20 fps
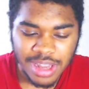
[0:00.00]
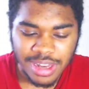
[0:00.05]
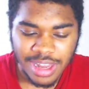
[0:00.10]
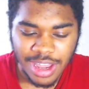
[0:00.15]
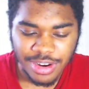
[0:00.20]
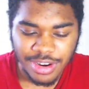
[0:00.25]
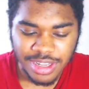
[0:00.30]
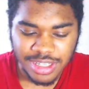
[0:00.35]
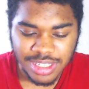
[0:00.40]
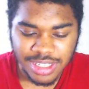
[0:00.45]

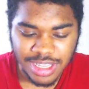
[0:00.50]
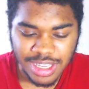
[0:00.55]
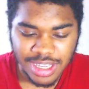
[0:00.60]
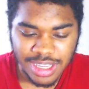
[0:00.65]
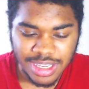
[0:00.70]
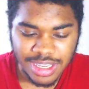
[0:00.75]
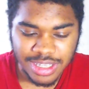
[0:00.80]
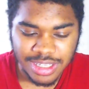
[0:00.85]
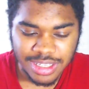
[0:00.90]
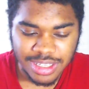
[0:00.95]
Now, this
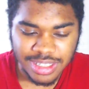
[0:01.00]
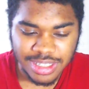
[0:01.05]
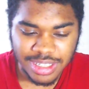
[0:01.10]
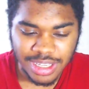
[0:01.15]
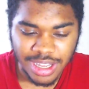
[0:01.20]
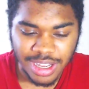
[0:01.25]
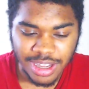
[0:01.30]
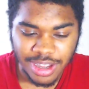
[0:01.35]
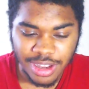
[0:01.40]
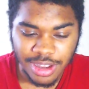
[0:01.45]
is
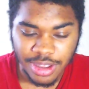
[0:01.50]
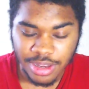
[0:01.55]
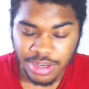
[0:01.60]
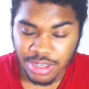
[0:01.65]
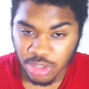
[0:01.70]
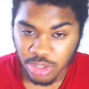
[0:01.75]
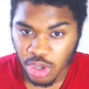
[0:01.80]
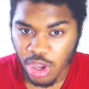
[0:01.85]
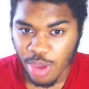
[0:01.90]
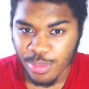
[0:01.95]

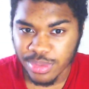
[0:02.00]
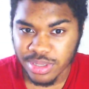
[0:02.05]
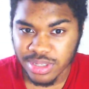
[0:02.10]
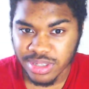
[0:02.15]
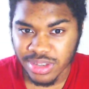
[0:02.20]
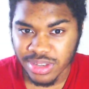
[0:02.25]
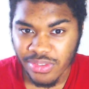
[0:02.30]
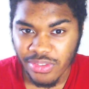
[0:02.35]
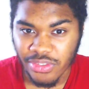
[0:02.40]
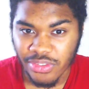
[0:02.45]
this
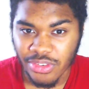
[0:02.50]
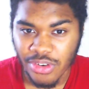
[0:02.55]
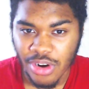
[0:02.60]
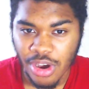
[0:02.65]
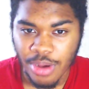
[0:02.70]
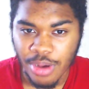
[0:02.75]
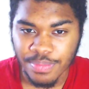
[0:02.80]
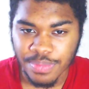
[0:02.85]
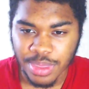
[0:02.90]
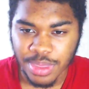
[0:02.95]
comes
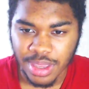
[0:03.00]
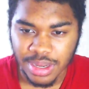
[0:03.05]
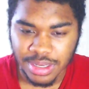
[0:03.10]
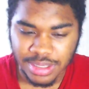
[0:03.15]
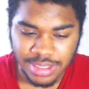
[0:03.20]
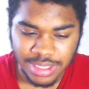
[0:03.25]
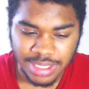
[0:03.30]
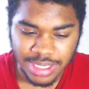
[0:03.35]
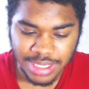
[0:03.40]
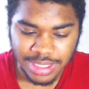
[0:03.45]
from
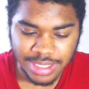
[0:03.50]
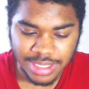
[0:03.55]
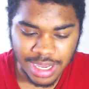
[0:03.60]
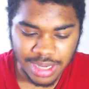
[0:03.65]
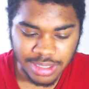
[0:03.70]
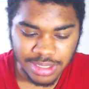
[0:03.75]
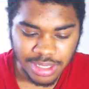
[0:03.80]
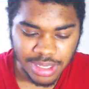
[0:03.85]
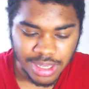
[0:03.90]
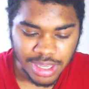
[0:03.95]

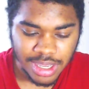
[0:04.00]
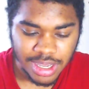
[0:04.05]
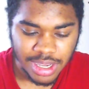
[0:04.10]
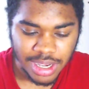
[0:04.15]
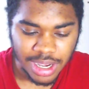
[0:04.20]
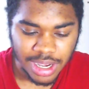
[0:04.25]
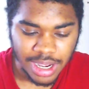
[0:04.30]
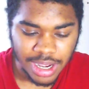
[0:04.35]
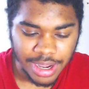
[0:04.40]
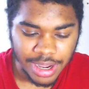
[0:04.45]
TZ,
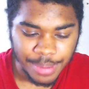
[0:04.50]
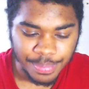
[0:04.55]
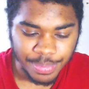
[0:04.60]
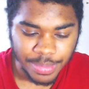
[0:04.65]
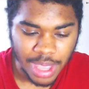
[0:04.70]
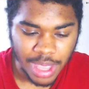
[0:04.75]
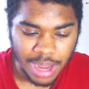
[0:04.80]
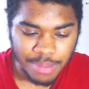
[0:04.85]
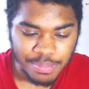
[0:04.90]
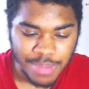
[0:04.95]

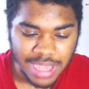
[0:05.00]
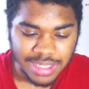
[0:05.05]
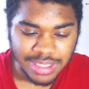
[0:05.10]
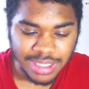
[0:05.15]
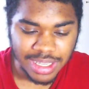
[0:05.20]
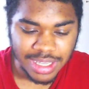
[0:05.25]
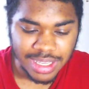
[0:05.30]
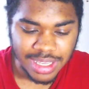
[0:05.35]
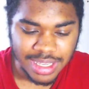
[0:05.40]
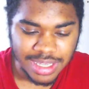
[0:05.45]
and
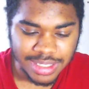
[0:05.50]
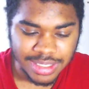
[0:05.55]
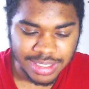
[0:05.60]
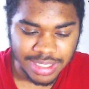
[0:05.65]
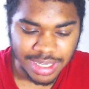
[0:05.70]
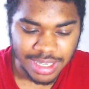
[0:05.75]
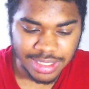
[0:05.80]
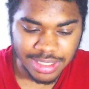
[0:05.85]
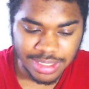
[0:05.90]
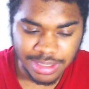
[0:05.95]
basically he
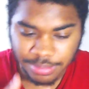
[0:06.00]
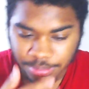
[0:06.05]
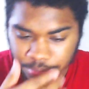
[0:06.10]
says